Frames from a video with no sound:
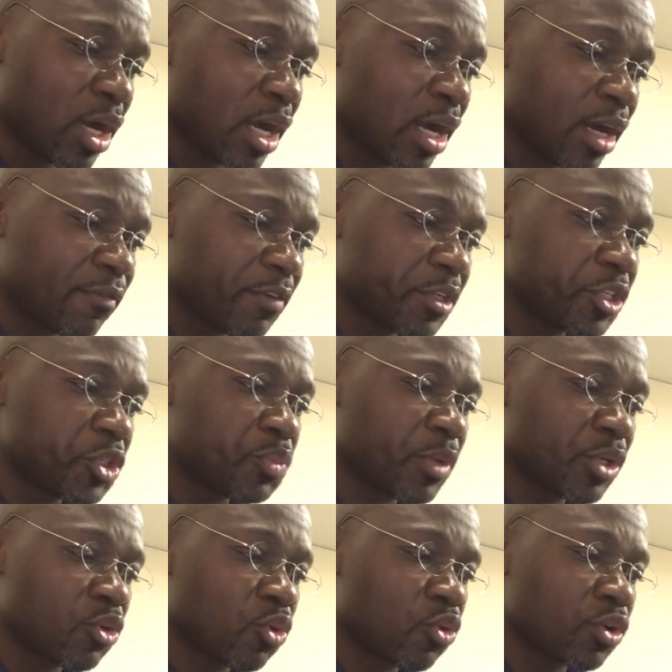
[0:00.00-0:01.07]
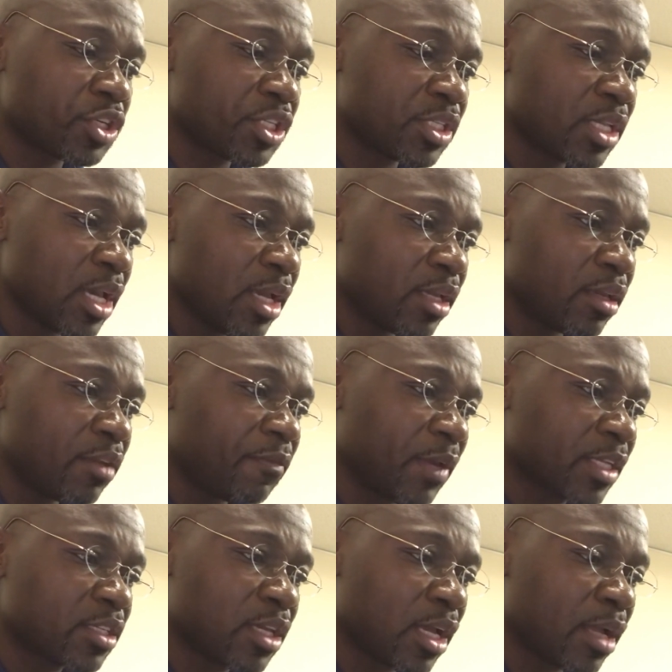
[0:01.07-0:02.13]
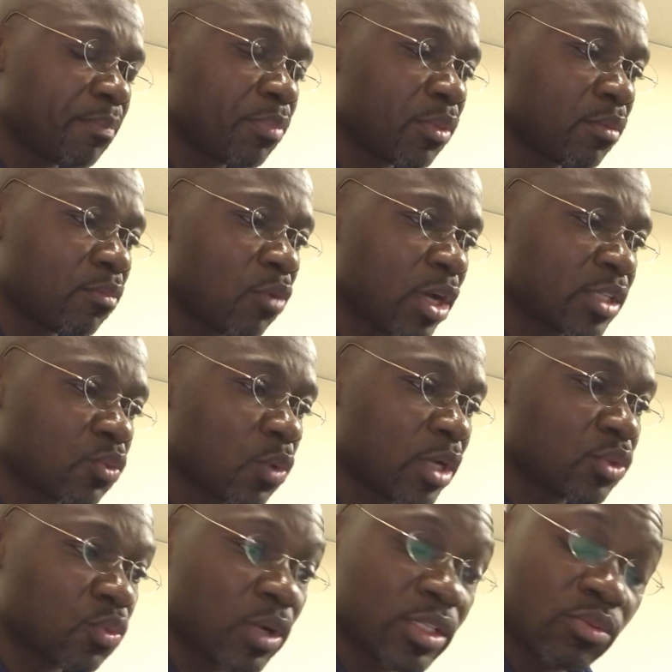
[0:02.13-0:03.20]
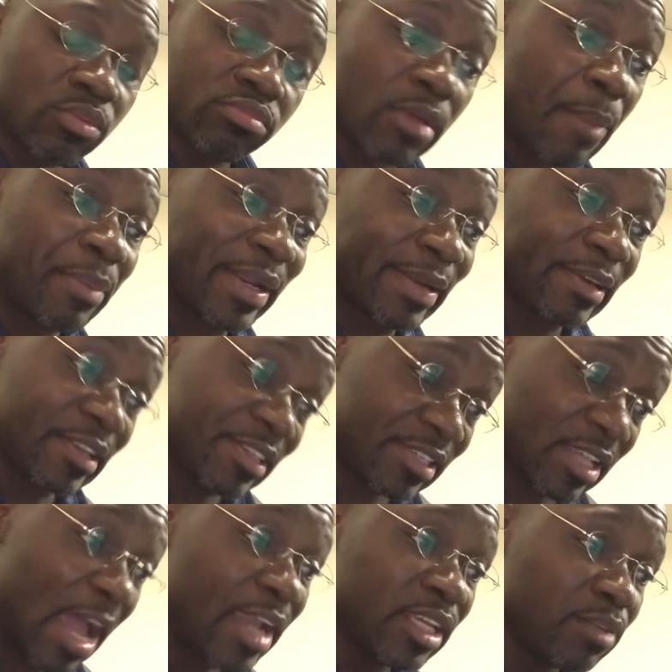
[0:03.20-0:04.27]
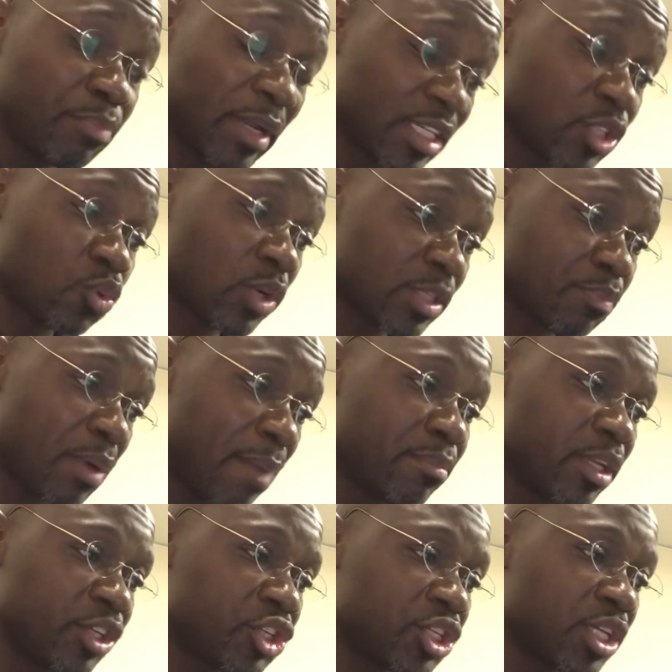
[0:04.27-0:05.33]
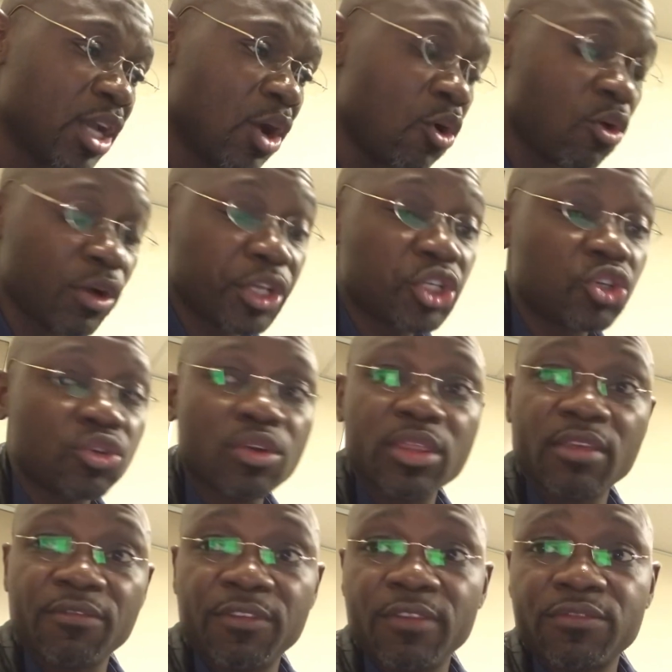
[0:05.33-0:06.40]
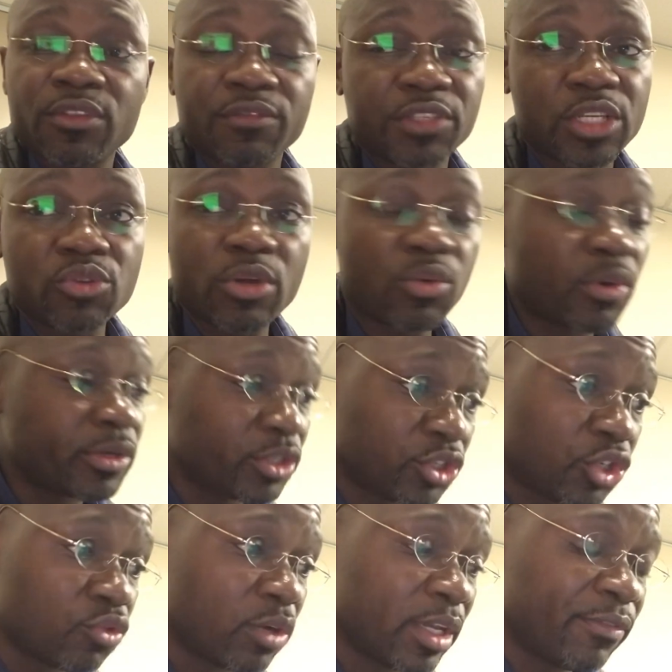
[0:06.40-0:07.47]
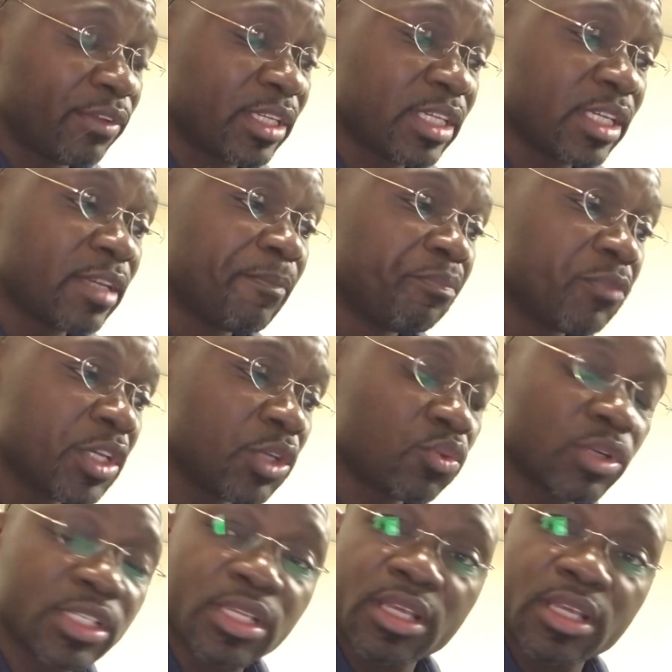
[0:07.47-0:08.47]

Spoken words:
advertisement or notice, in fact, was apparently signed, but it was published or issued on the 5th of January. We're not sure if indeed it was,